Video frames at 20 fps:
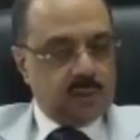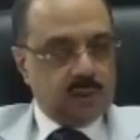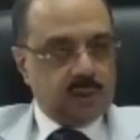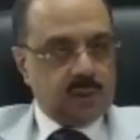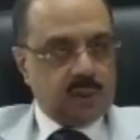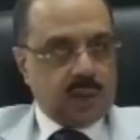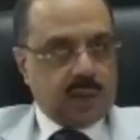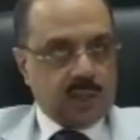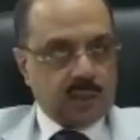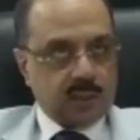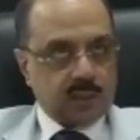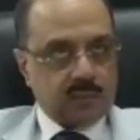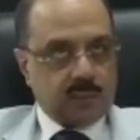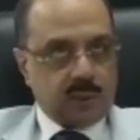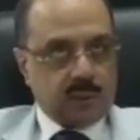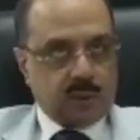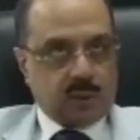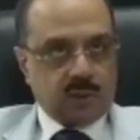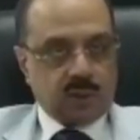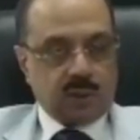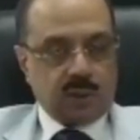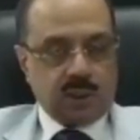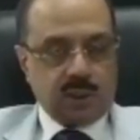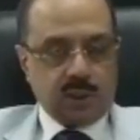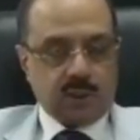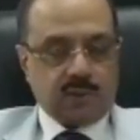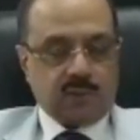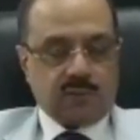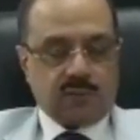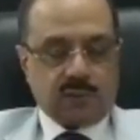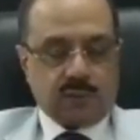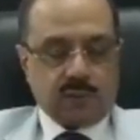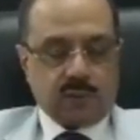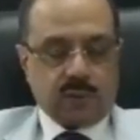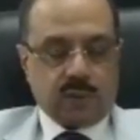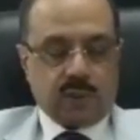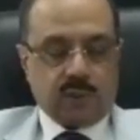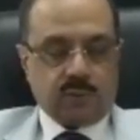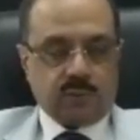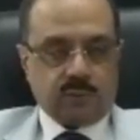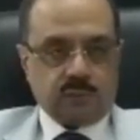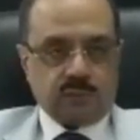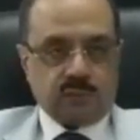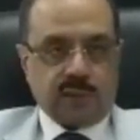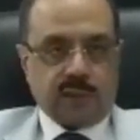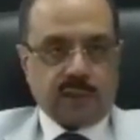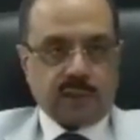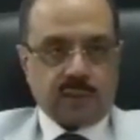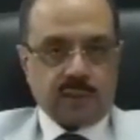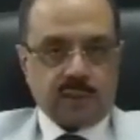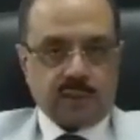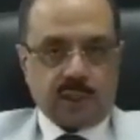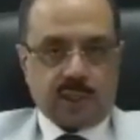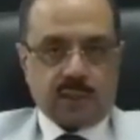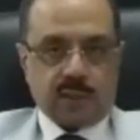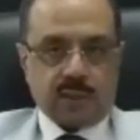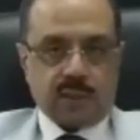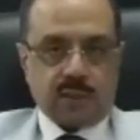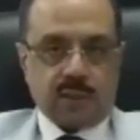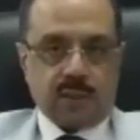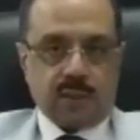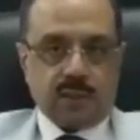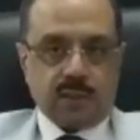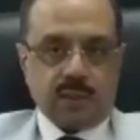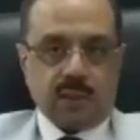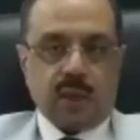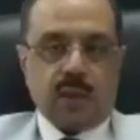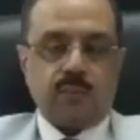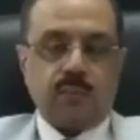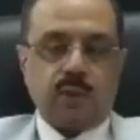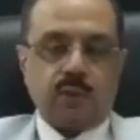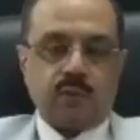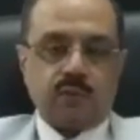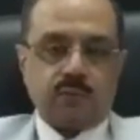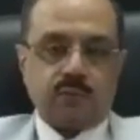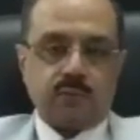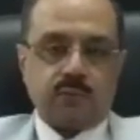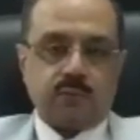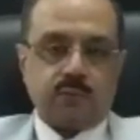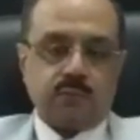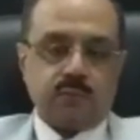In the last but not the least fact is that the number of